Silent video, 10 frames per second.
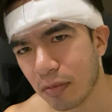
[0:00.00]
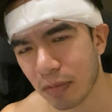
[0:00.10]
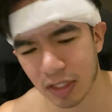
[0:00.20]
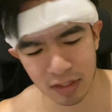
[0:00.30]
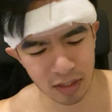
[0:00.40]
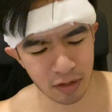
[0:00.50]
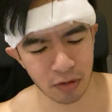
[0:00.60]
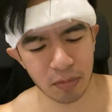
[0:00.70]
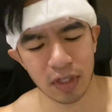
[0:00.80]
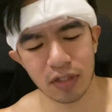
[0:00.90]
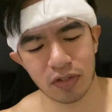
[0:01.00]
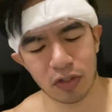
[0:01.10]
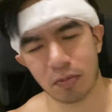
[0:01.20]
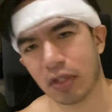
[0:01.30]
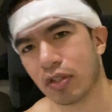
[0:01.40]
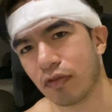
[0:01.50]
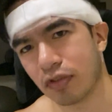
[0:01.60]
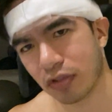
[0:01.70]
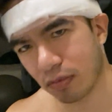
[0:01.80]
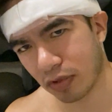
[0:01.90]
makes it a little bit easier, especially
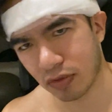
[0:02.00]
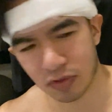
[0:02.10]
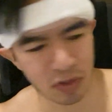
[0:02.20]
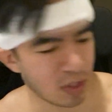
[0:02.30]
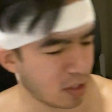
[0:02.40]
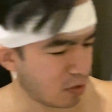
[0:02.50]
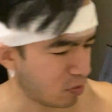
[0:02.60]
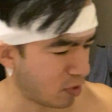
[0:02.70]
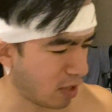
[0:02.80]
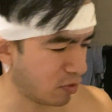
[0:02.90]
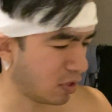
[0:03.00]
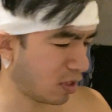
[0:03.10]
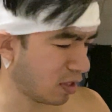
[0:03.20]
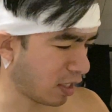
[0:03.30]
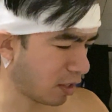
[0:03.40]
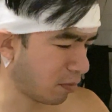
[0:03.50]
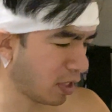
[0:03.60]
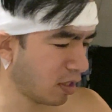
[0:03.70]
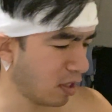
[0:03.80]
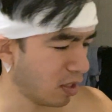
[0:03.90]
for someone who's drowsy like me.